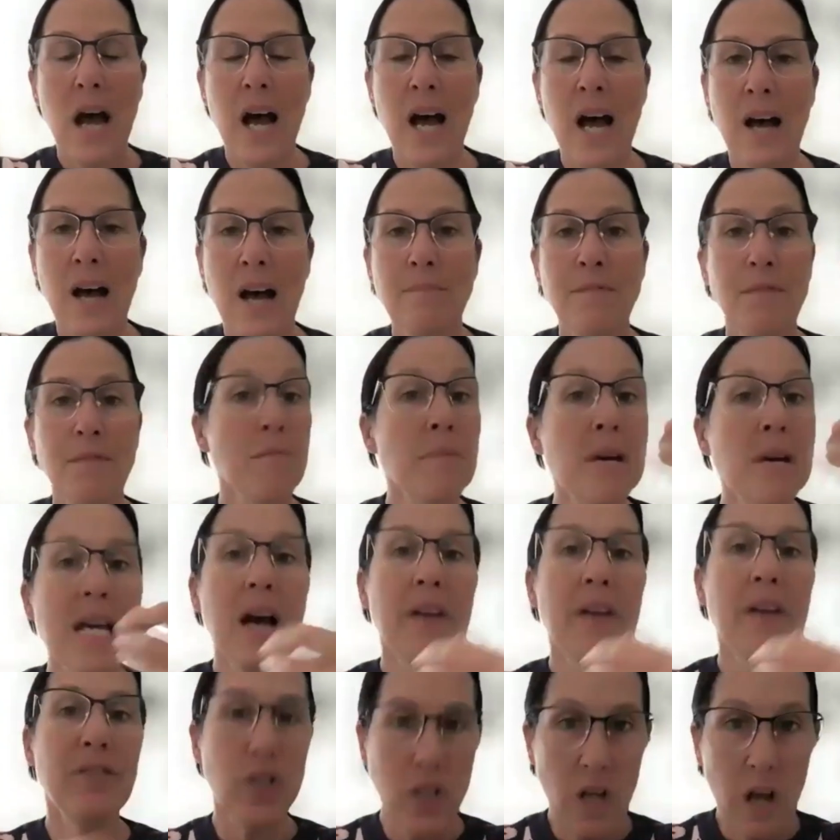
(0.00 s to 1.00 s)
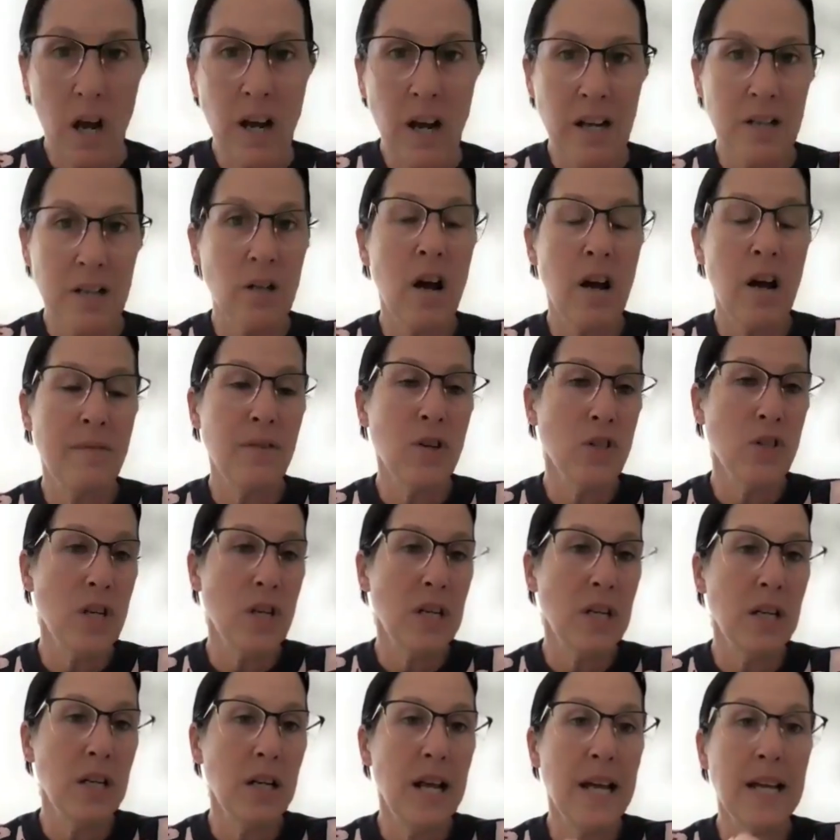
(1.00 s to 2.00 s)
for me, I've
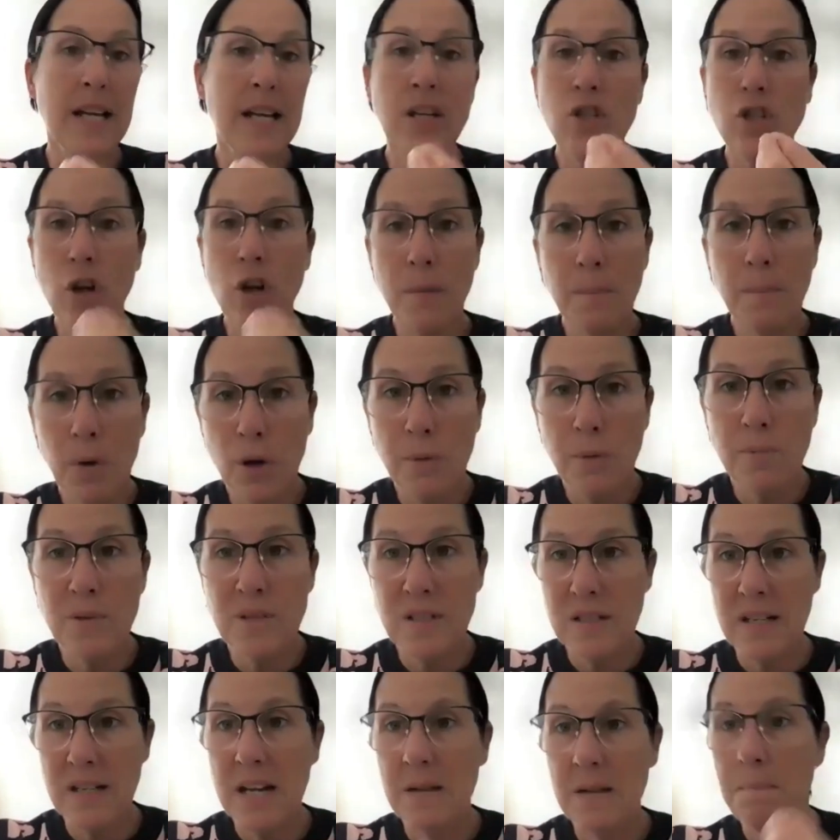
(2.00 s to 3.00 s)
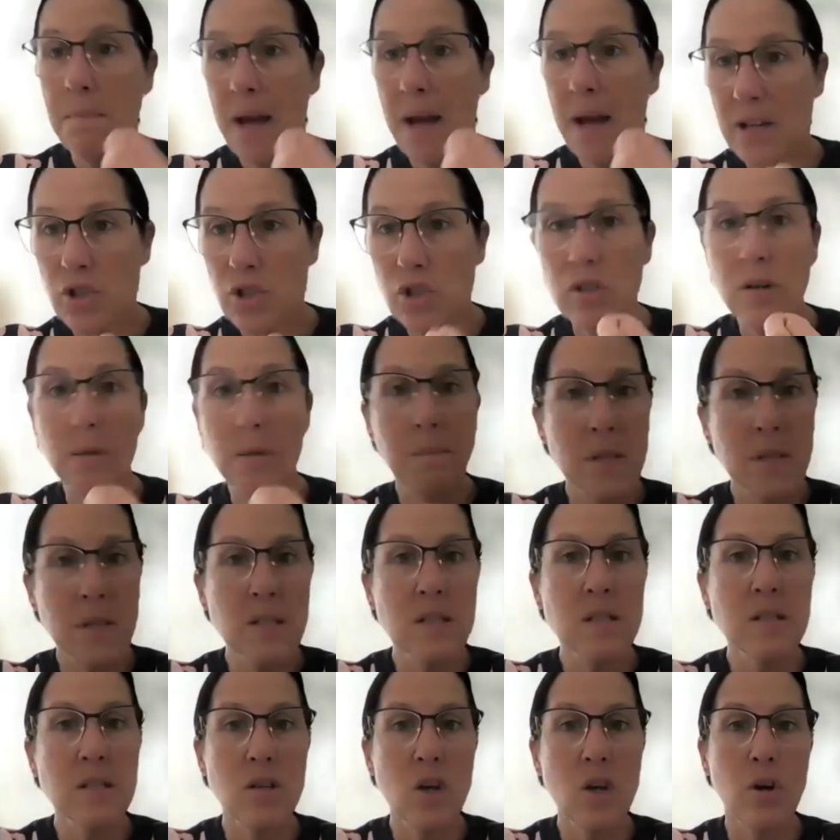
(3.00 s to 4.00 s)
articulated, purpose-led, passionate
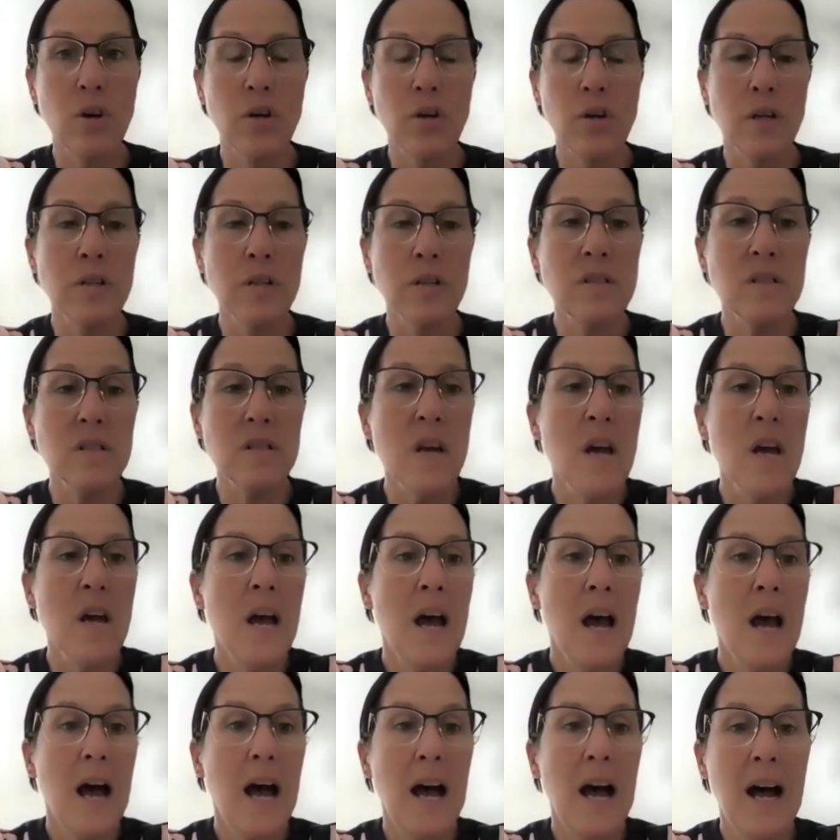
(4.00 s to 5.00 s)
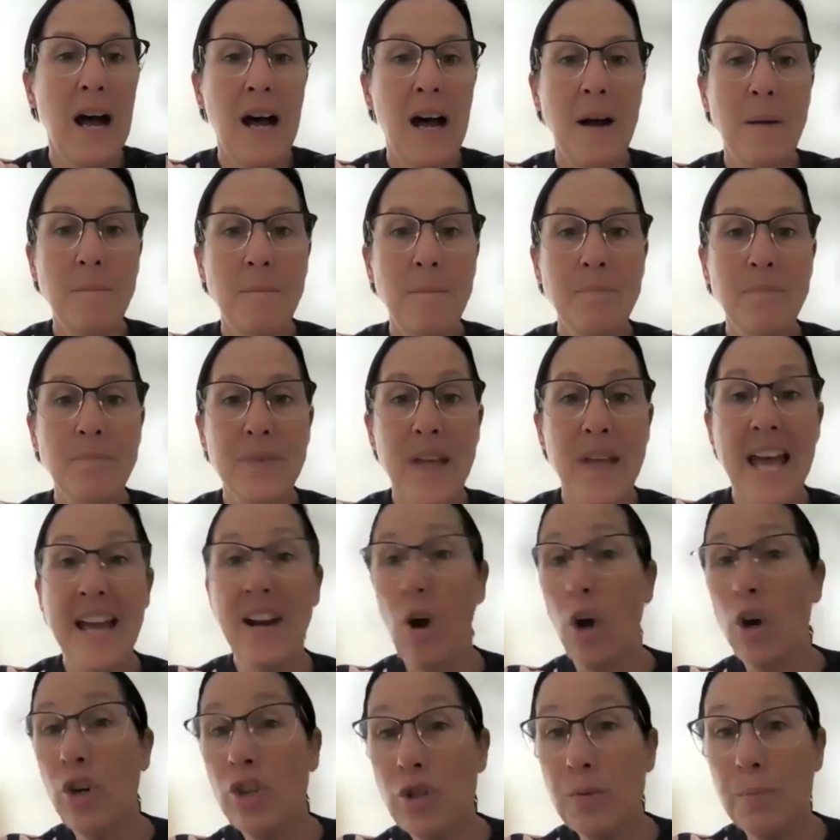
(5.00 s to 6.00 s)
business owners
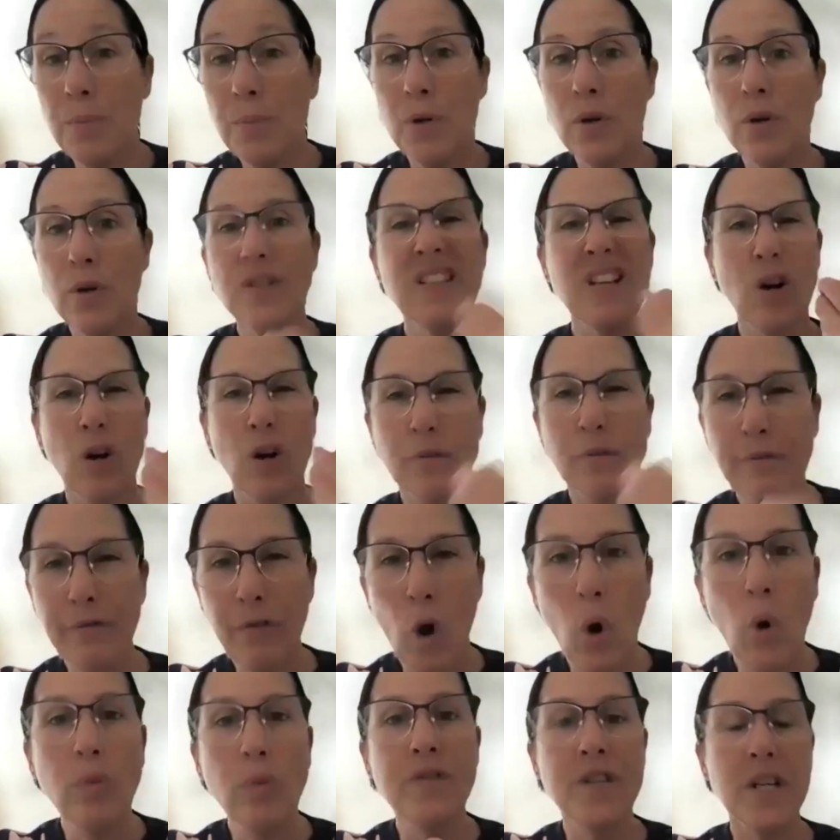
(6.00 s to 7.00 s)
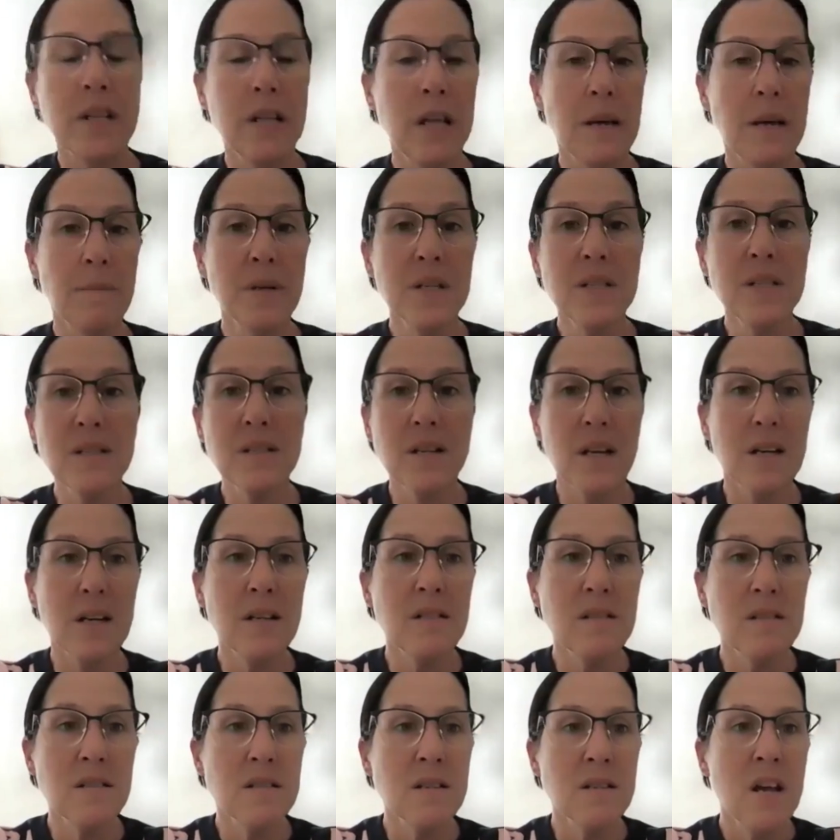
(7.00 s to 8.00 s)
and entrepreneurs that are involved in their
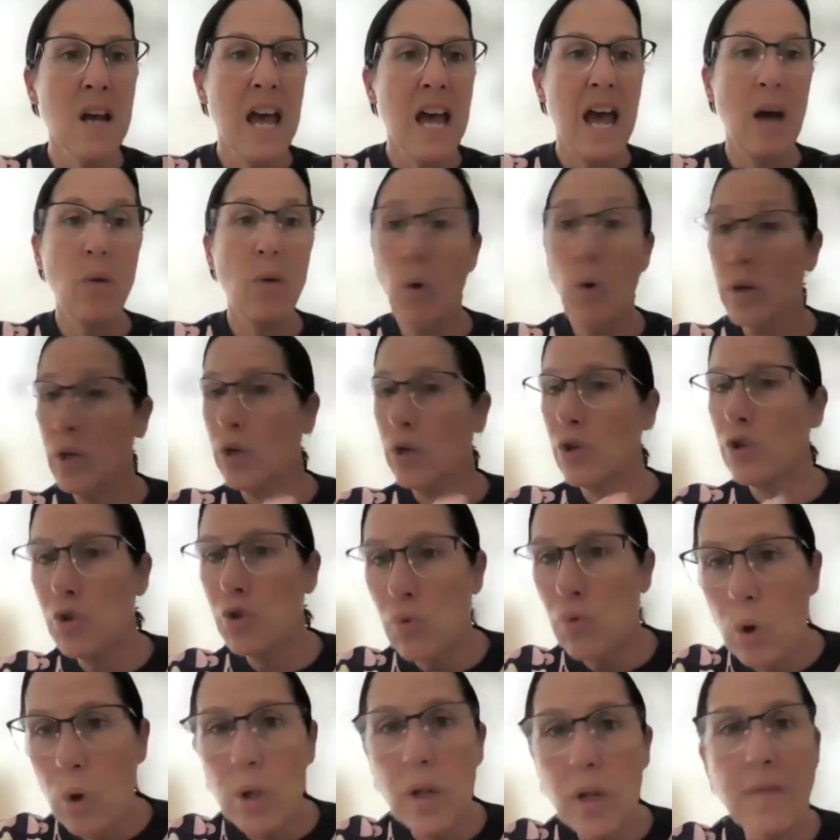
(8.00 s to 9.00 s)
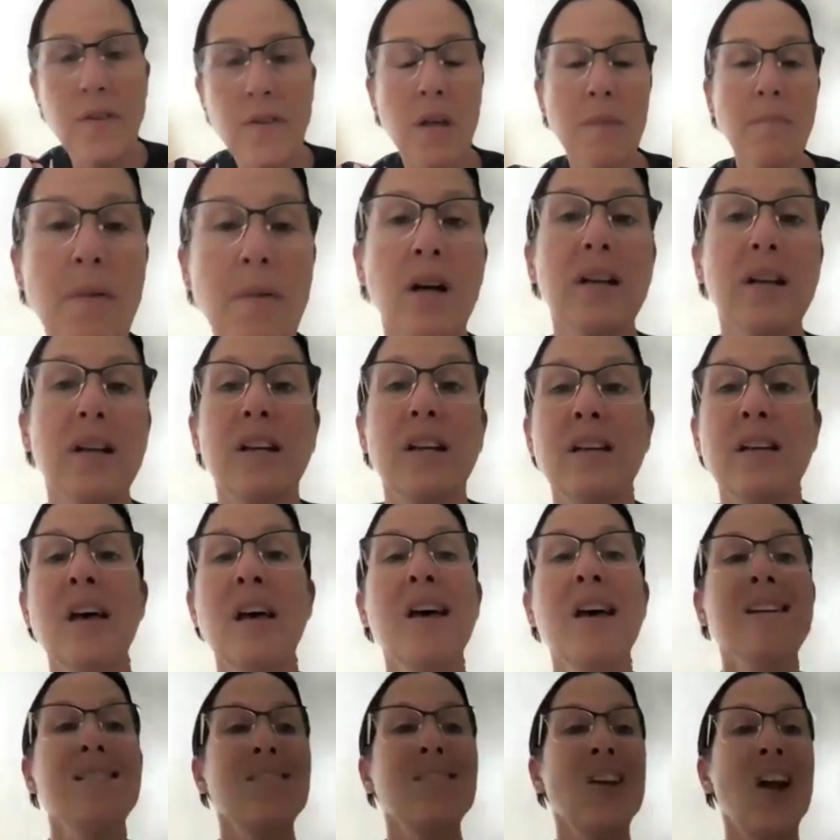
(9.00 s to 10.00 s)
business and want control of marketing,
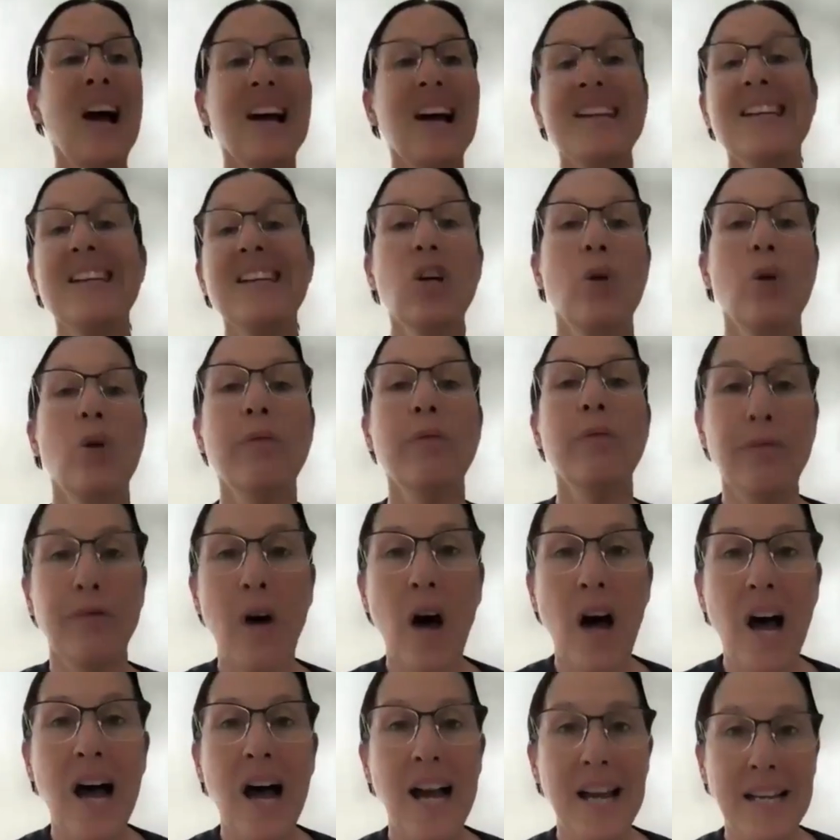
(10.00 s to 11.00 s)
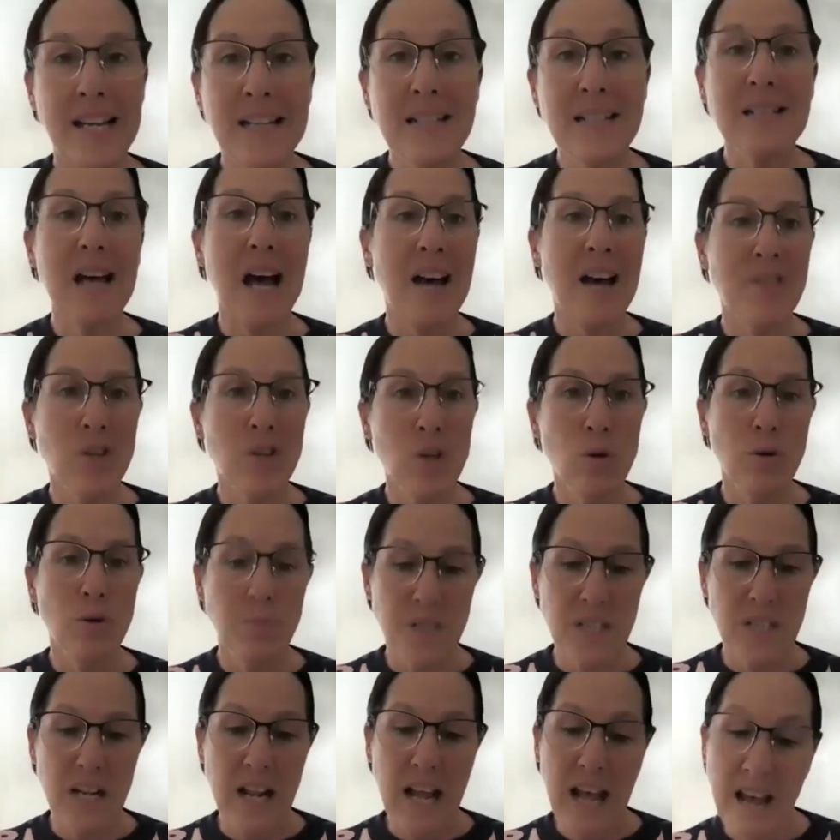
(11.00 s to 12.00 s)
then I can go and find other
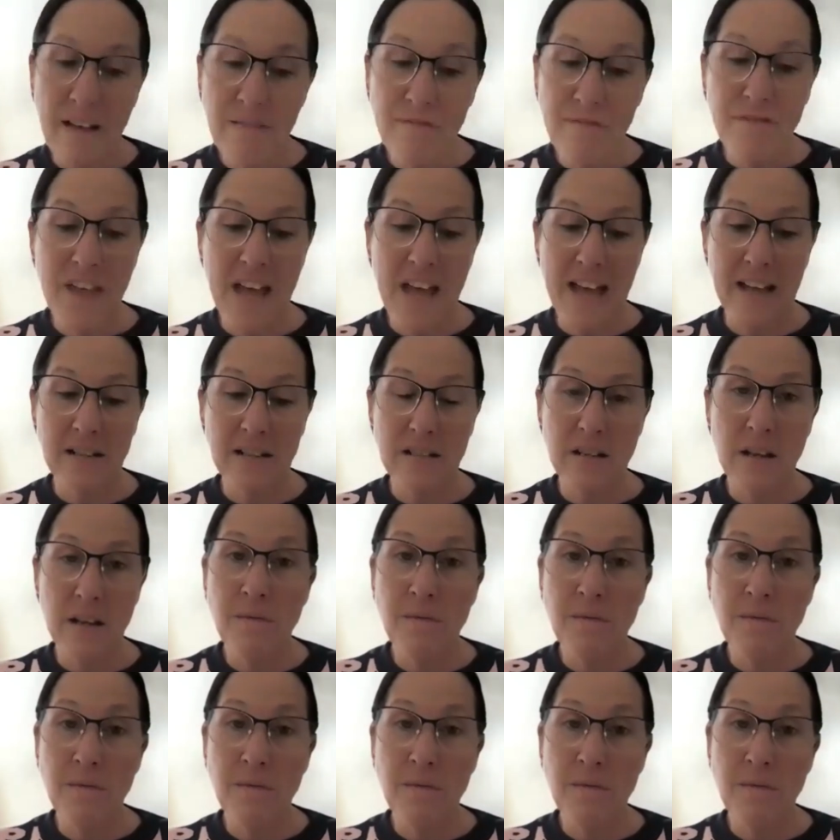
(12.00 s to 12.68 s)
groups that have that.